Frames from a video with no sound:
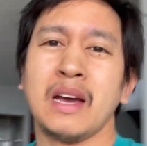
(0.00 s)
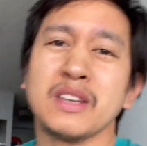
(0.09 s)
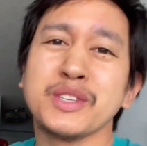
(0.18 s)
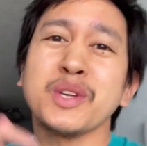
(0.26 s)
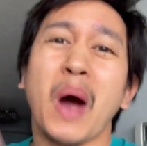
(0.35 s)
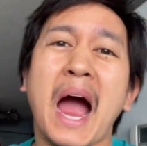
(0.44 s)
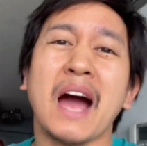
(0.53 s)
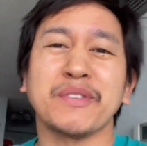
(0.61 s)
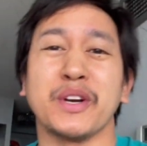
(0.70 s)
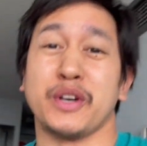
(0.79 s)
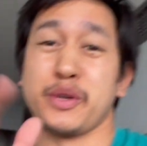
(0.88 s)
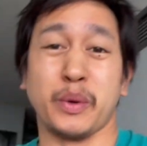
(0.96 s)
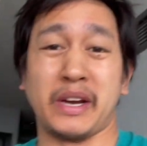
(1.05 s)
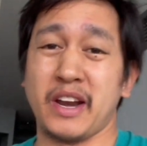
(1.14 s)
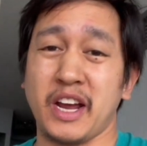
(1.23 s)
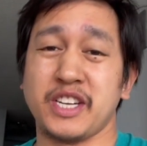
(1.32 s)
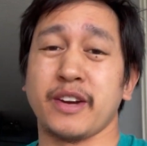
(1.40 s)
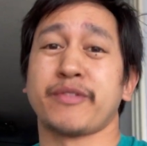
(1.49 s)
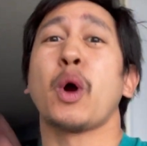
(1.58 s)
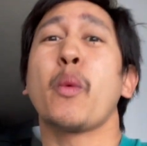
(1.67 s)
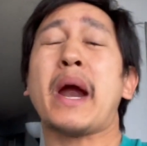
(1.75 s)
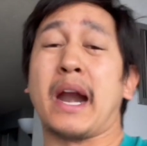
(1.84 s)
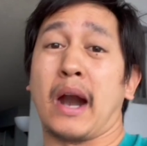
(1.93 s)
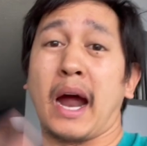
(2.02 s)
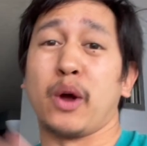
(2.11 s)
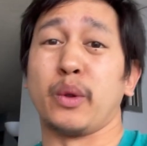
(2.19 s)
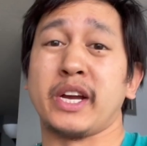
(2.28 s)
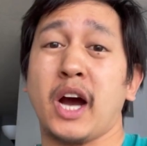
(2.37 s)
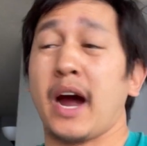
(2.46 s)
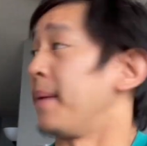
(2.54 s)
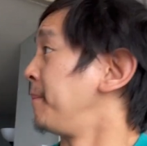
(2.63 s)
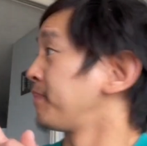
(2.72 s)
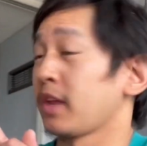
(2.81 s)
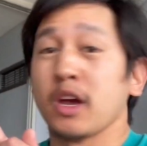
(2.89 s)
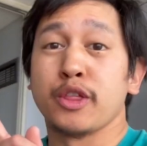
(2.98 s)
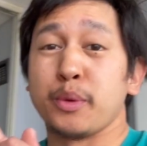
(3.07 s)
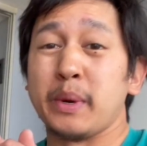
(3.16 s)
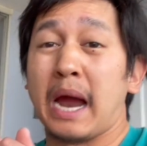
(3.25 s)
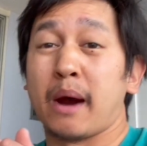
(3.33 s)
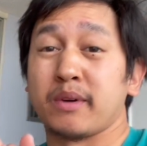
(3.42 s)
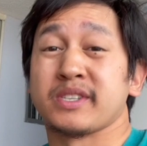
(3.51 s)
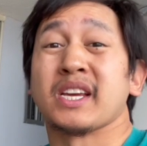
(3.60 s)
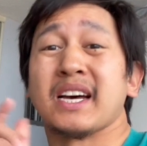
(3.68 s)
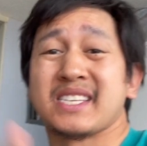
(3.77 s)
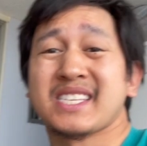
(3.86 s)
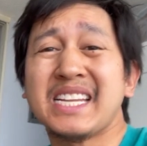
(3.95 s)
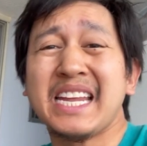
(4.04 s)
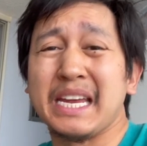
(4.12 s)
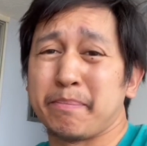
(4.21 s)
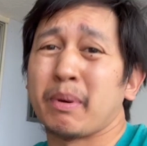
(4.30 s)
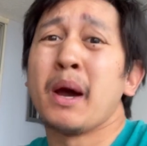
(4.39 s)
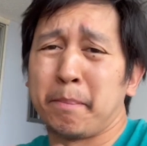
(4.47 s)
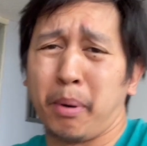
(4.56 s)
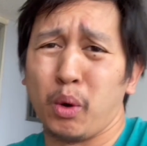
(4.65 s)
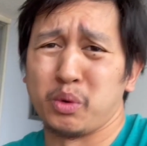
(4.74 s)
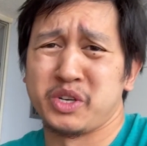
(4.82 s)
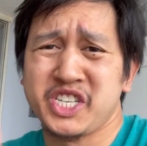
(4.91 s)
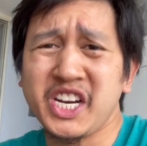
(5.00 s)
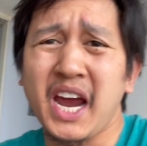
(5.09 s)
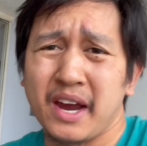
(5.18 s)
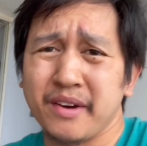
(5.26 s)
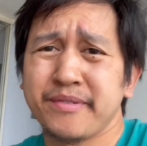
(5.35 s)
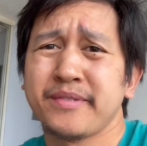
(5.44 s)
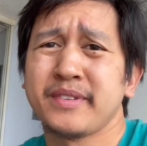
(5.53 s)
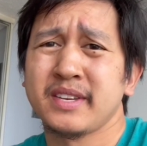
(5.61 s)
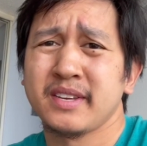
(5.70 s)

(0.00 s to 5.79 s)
So after doing a night shift where I only got three hours of sleep, post shift,